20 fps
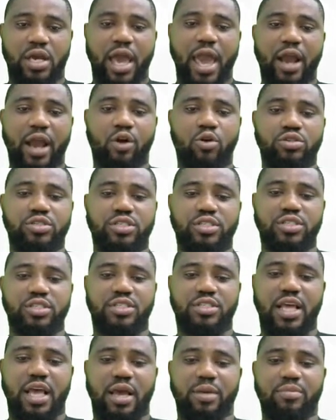
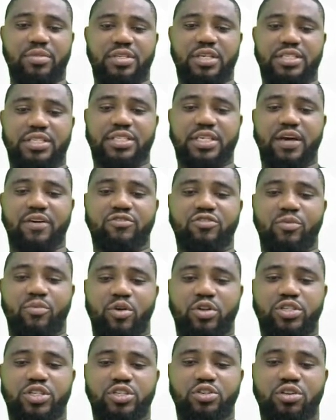Ecosystem is a
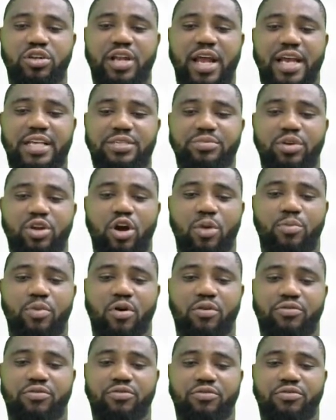self-supporting unit that is made up
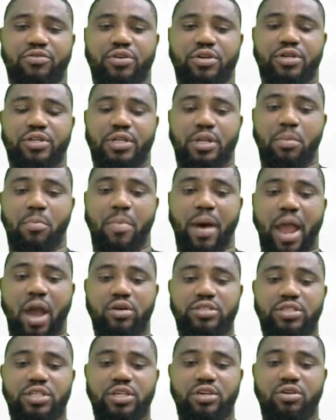of the
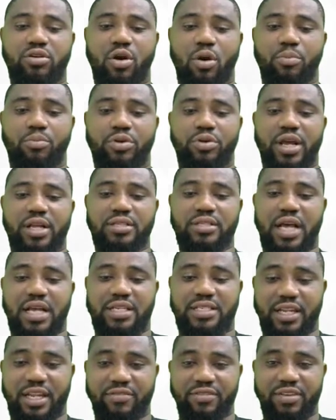biotic component,
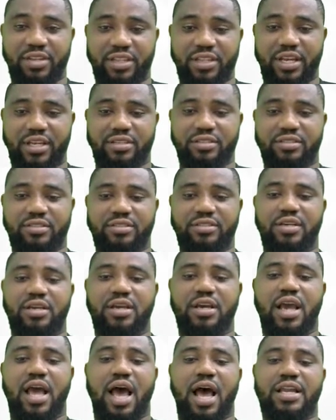that's the living things,
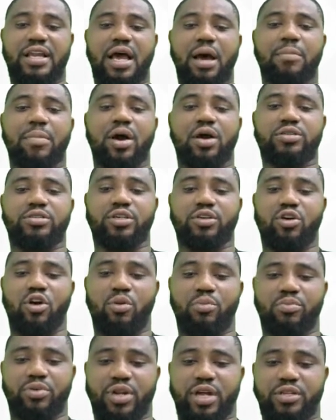and that biotic
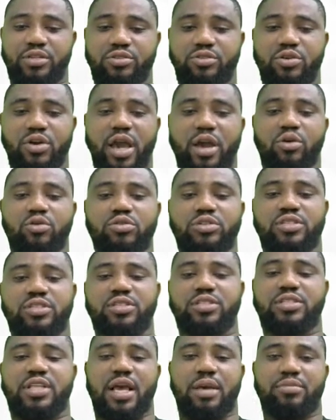component. So
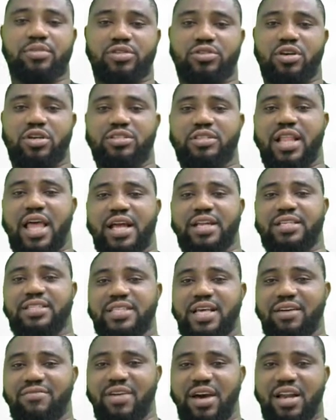ecosystem is just like the
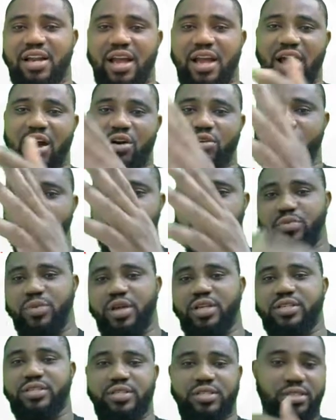savannah, all those
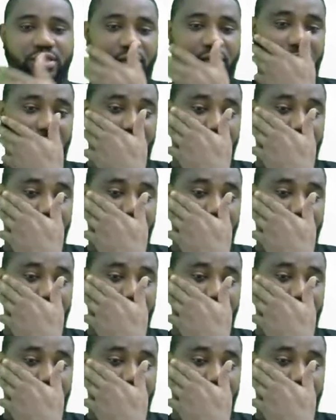places